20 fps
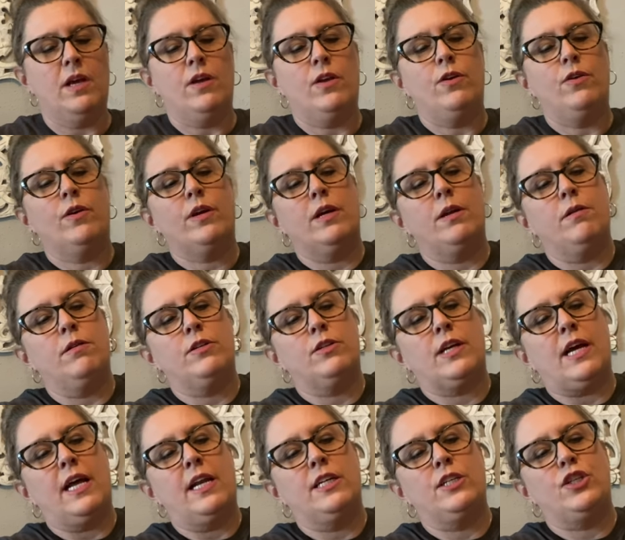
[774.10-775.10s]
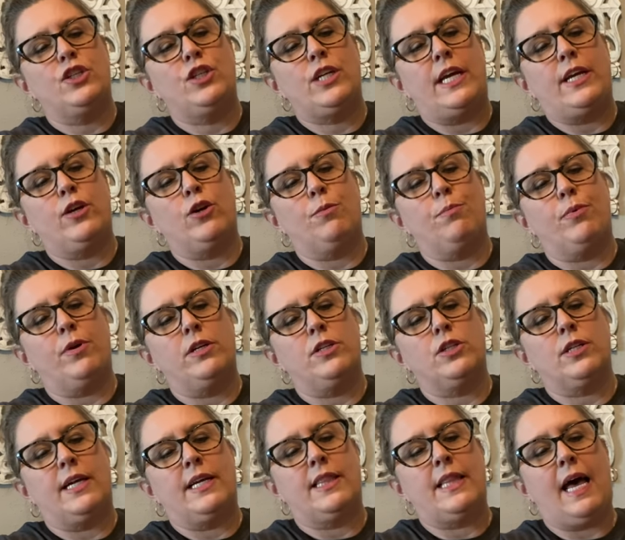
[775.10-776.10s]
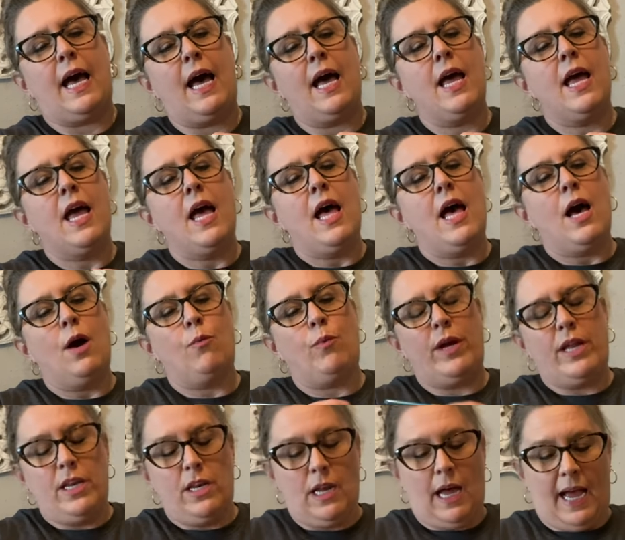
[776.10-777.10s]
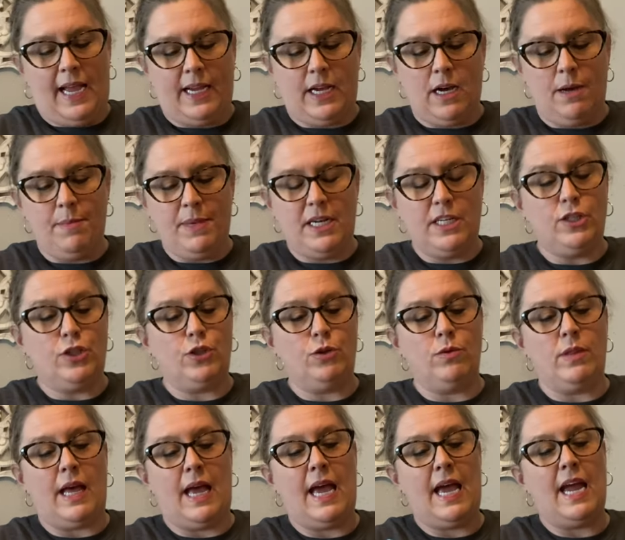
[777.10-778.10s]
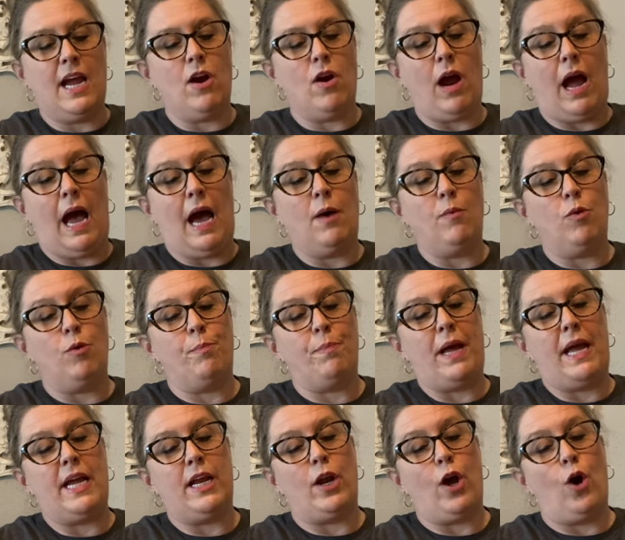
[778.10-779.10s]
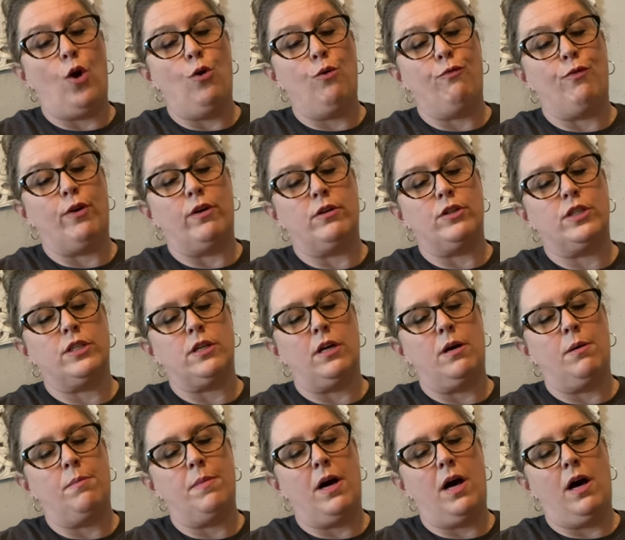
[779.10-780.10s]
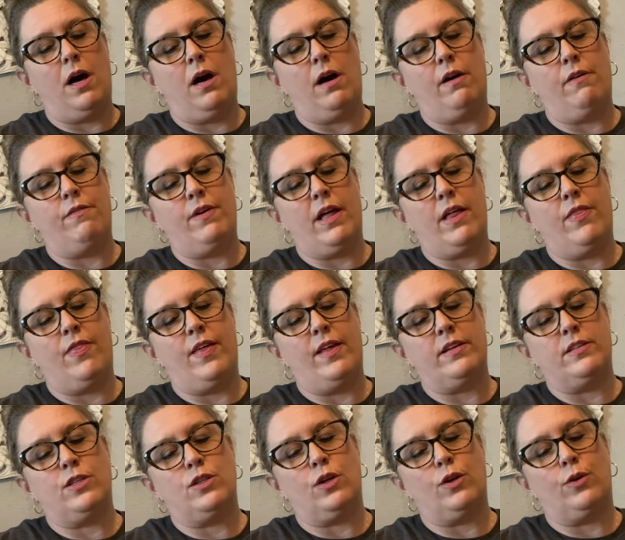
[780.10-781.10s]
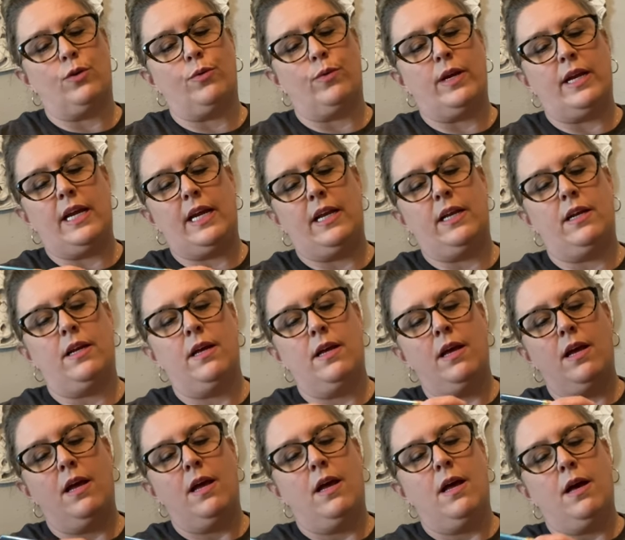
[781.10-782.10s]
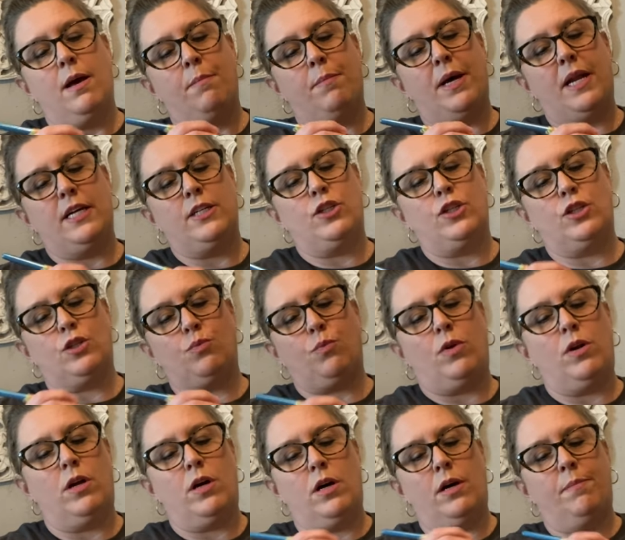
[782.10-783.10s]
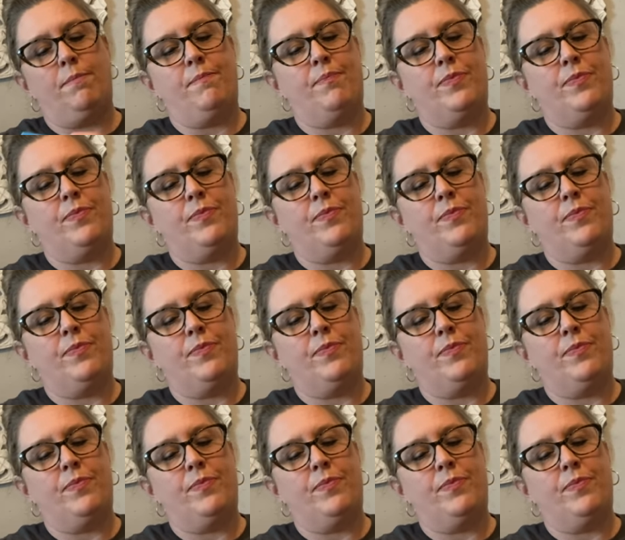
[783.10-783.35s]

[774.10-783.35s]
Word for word: you can kind of shake your brush like that. When I come in and do the hair, I will paint over some of this green. But I just want to